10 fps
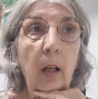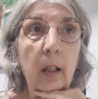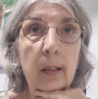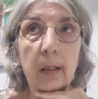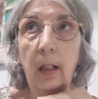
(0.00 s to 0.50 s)

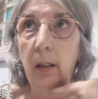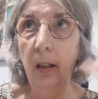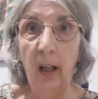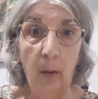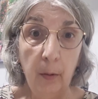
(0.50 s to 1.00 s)
It's like
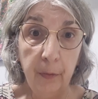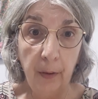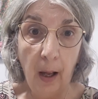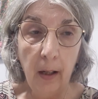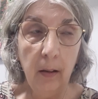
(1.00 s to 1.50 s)
an hour
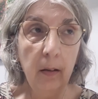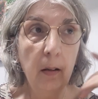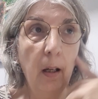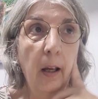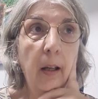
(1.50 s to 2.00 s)
flight,
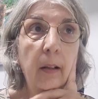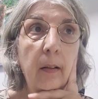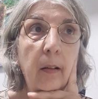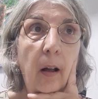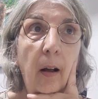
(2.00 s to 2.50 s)

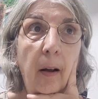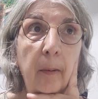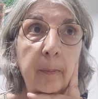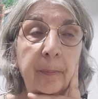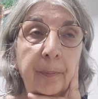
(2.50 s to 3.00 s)

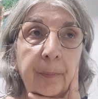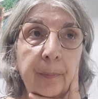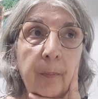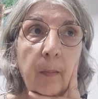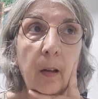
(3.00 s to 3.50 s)
and
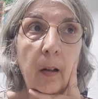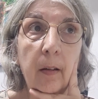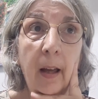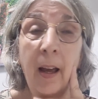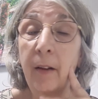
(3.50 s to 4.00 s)

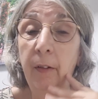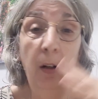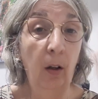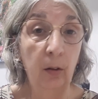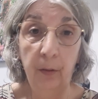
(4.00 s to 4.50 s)
they have a
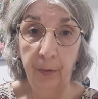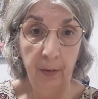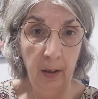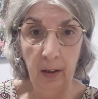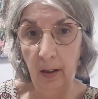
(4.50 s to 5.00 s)
lot of
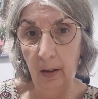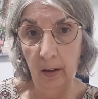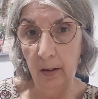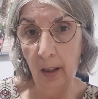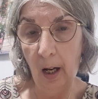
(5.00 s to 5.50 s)

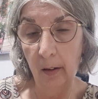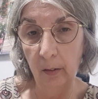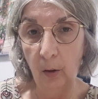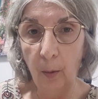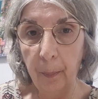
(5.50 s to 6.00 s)
yarn
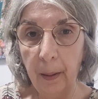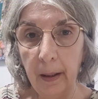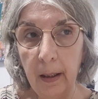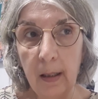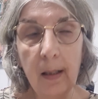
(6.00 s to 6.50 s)

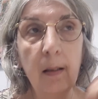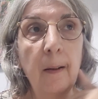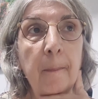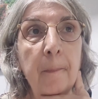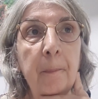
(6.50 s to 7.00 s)
companies.
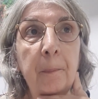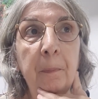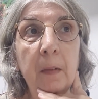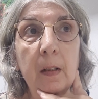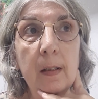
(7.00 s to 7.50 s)

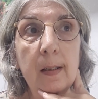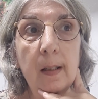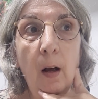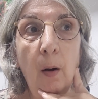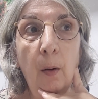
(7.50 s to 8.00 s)

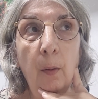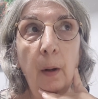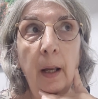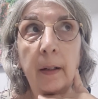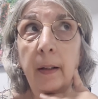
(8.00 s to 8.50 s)
So,
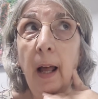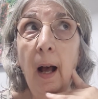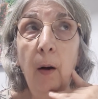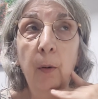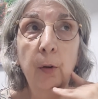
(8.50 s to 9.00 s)
and
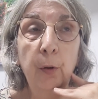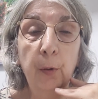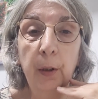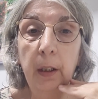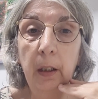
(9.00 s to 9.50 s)
now
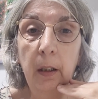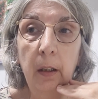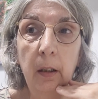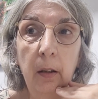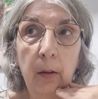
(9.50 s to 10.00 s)

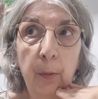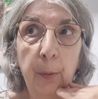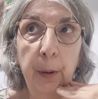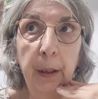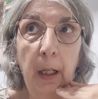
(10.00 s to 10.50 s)
Turkey,
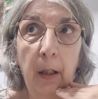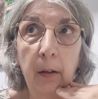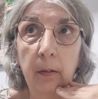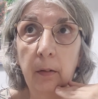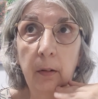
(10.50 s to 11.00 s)
we
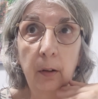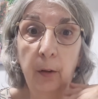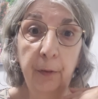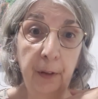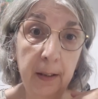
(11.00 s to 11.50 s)
are
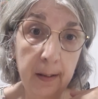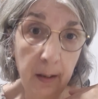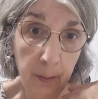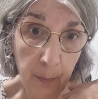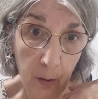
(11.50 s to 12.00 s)
not friends
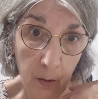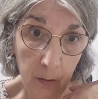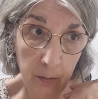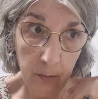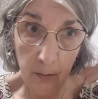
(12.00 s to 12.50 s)
anymore,
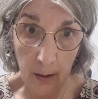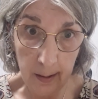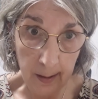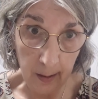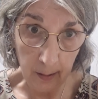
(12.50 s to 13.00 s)

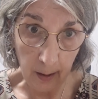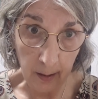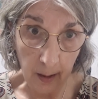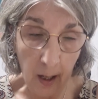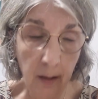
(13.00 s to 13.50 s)
let's say it like
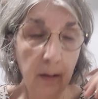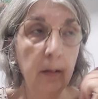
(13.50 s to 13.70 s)
that.